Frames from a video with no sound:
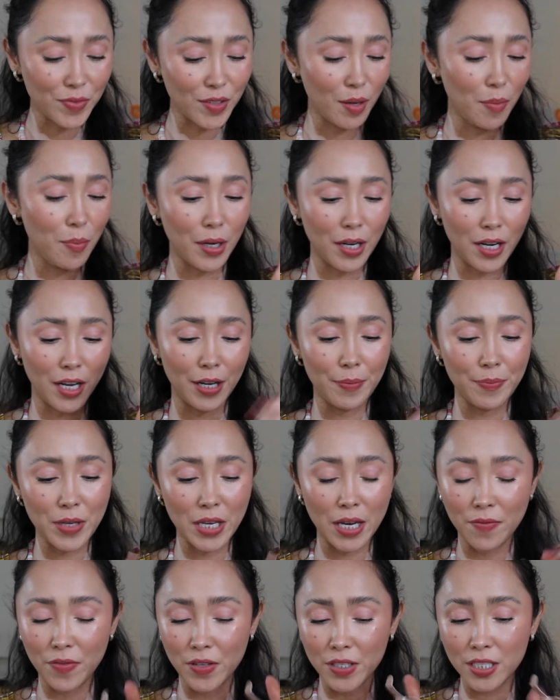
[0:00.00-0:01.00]
But
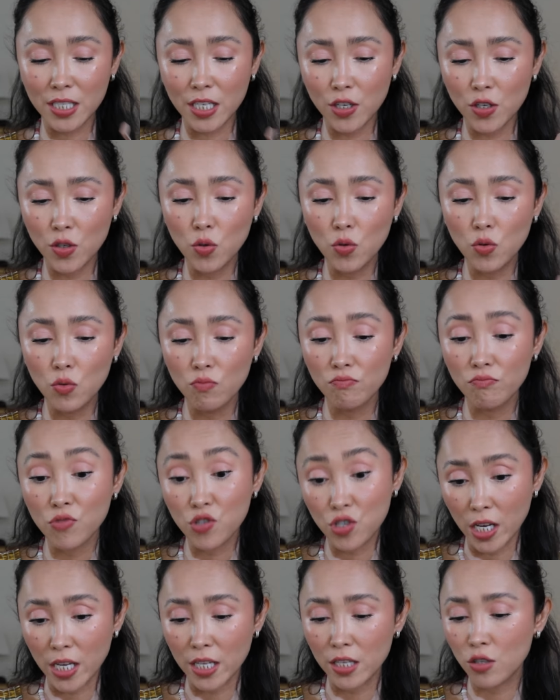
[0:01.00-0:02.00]
yeah, this is a new
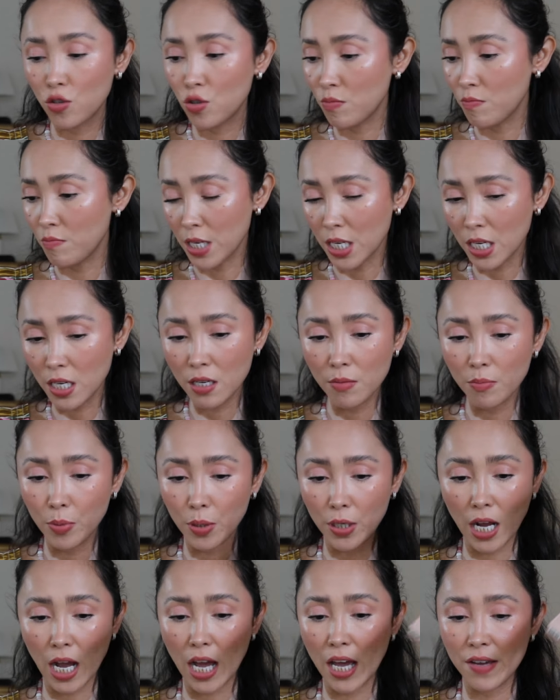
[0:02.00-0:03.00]
shade to me,
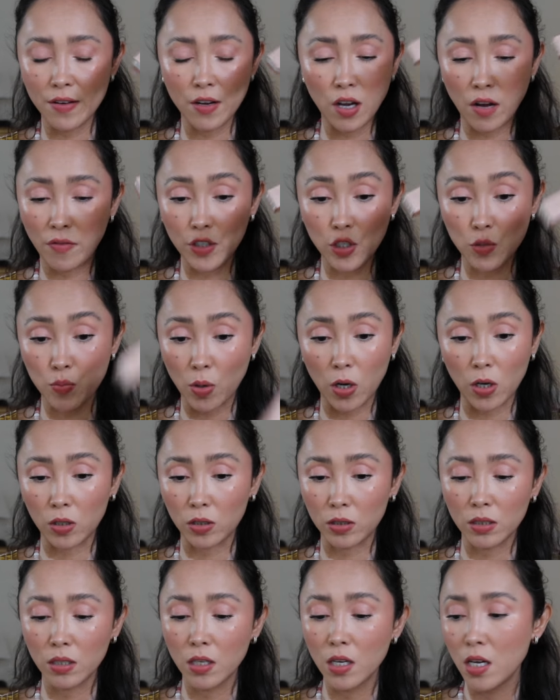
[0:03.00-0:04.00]
but I love this
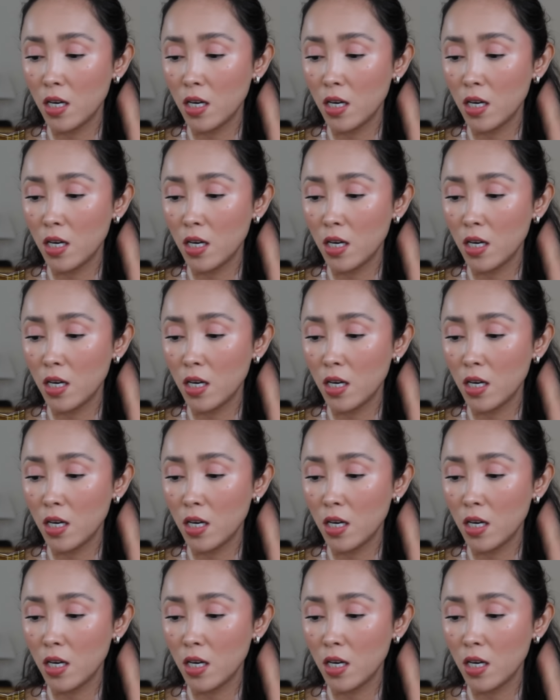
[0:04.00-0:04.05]
product.